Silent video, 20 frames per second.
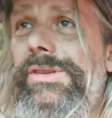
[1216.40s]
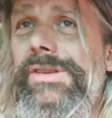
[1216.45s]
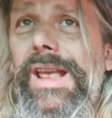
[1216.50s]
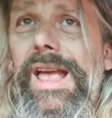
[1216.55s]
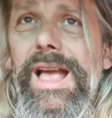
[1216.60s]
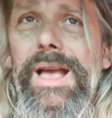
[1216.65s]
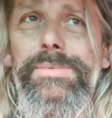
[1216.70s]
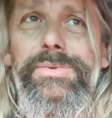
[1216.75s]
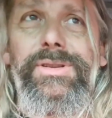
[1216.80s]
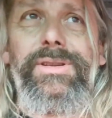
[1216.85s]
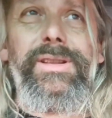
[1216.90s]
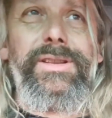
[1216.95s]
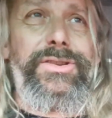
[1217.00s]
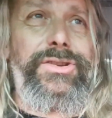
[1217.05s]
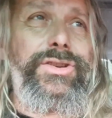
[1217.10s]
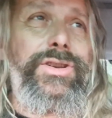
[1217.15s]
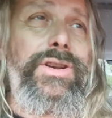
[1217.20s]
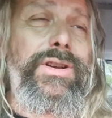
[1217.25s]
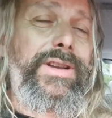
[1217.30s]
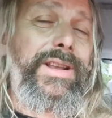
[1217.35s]
was absolutely
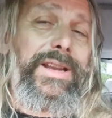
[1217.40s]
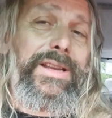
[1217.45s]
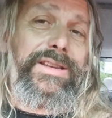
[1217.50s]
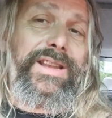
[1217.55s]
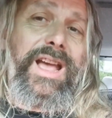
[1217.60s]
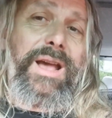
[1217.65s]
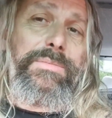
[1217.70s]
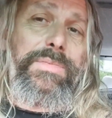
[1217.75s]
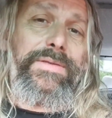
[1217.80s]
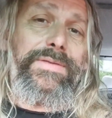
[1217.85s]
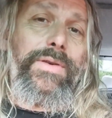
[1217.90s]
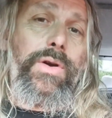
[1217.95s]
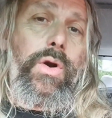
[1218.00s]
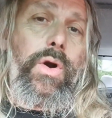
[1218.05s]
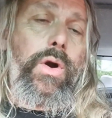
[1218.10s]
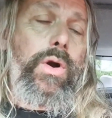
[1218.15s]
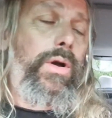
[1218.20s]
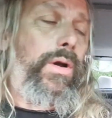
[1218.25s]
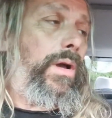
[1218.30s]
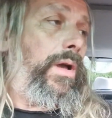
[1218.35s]
chucking it down
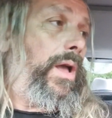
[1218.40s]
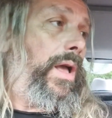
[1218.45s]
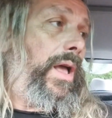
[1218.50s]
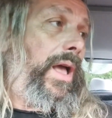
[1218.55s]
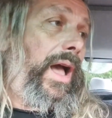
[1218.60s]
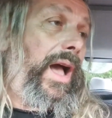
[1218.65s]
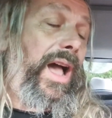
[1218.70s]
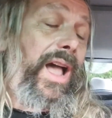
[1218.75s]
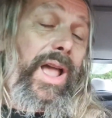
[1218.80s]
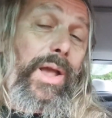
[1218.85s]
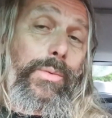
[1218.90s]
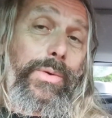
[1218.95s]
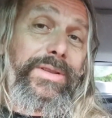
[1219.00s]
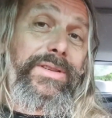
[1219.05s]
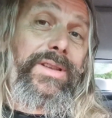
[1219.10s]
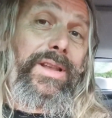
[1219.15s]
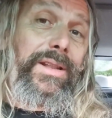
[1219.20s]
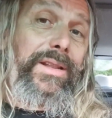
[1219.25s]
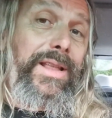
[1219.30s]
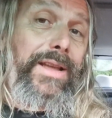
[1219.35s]
before, I
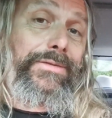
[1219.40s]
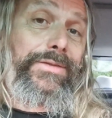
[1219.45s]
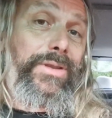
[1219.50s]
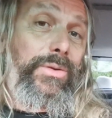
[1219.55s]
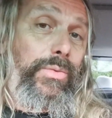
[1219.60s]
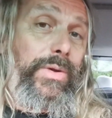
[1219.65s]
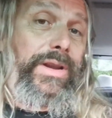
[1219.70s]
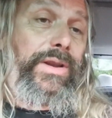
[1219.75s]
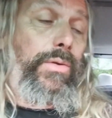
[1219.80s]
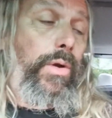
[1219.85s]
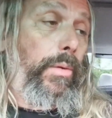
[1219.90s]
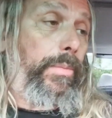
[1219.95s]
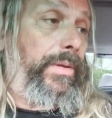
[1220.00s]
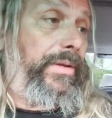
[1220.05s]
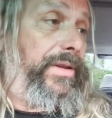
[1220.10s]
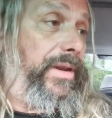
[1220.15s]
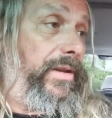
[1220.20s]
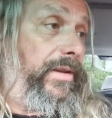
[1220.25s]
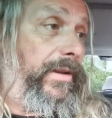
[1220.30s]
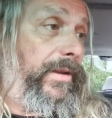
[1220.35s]
went and left the window
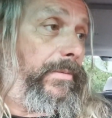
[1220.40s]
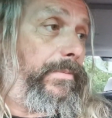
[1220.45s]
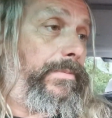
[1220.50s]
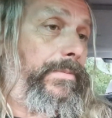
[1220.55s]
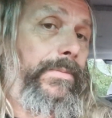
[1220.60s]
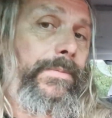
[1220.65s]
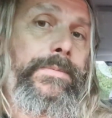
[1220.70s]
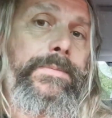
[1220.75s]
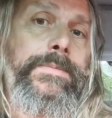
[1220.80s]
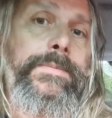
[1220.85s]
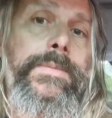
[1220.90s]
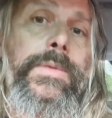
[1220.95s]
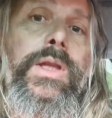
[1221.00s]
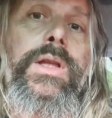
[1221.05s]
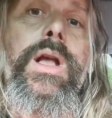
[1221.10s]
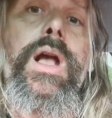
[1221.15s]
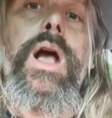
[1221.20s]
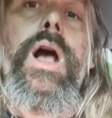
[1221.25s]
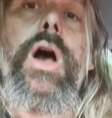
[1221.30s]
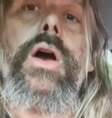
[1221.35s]
open, didn't I?
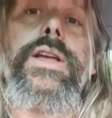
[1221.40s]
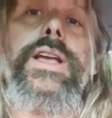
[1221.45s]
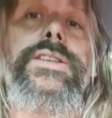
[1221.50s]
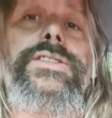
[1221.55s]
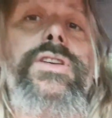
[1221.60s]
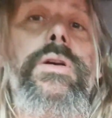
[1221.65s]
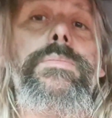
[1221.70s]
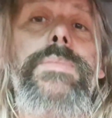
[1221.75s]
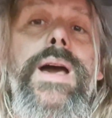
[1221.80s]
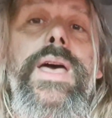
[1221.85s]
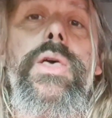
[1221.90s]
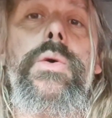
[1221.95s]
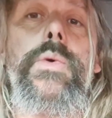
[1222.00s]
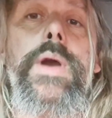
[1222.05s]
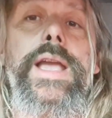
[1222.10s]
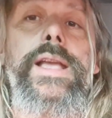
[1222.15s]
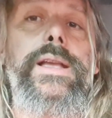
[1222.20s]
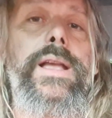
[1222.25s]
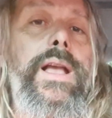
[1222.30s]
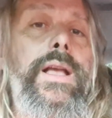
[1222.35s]
Oh yeah, so by the
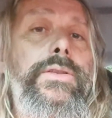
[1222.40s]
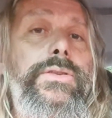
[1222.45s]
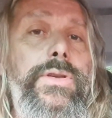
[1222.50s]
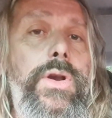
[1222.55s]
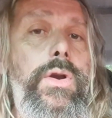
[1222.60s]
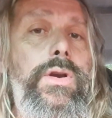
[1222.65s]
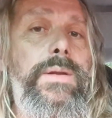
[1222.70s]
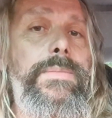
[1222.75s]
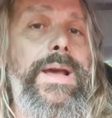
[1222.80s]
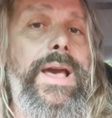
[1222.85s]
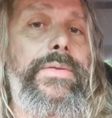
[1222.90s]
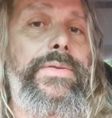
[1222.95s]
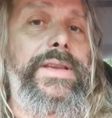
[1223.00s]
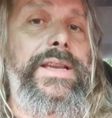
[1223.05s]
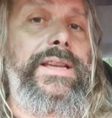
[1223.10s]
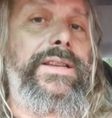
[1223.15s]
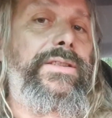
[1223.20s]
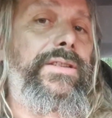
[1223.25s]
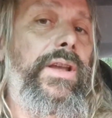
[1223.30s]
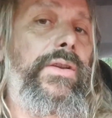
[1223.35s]
way, talking about
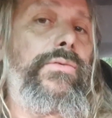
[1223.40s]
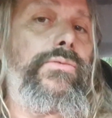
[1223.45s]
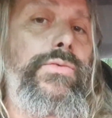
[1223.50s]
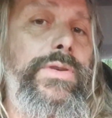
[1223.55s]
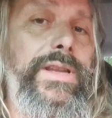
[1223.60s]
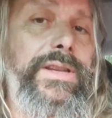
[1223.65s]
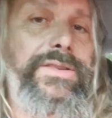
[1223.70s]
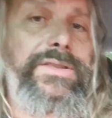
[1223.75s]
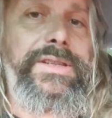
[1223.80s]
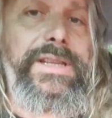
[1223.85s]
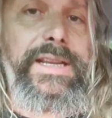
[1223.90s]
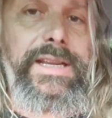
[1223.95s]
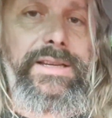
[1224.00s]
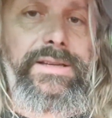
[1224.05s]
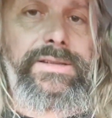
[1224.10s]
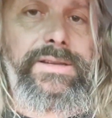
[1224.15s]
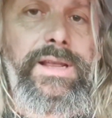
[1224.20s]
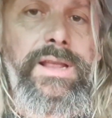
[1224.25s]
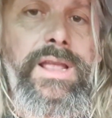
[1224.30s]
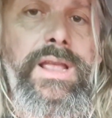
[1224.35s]
these rear
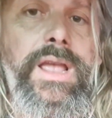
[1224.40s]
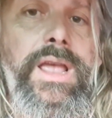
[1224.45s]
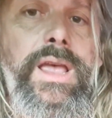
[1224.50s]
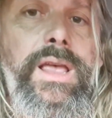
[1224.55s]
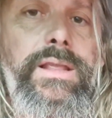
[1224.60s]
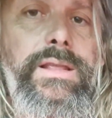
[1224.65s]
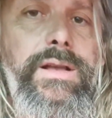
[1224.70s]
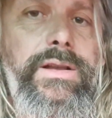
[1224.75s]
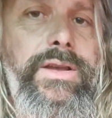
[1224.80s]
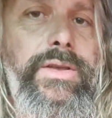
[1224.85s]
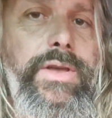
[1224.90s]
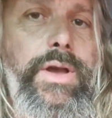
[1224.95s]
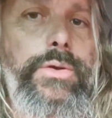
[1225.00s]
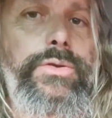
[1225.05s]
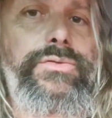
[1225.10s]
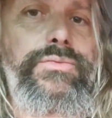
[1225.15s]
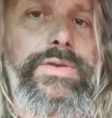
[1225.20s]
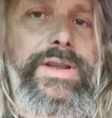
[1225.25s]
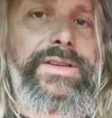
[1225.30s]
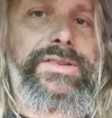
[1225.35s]
seats, look at
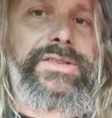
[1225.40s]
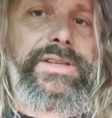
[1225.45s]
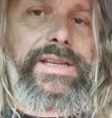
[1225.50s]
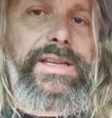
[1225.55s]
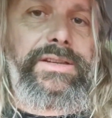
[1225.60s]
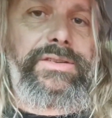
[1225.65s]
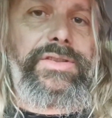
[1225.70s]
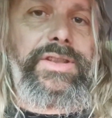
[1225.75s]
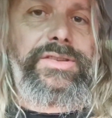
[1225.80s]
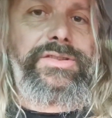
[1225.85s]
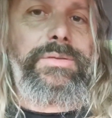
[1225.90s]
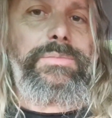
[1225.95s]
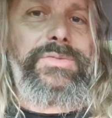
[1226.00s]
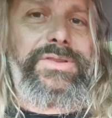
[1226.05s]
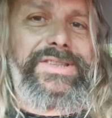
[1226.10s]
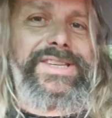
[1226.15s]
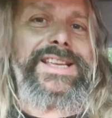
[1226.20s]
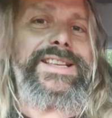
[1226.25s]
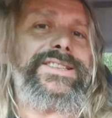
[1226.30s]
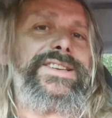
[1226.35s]
those rear seats. There's
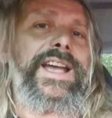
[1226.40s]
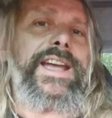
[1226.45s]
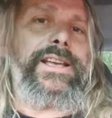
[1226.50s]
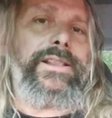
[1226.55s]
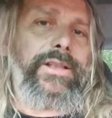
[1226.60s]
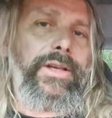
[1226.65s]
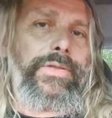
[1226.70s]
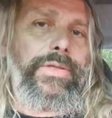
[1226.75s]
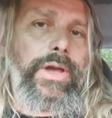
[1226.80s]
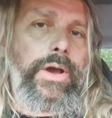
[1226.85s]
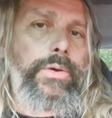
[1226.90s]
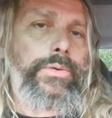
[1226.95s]
some detail on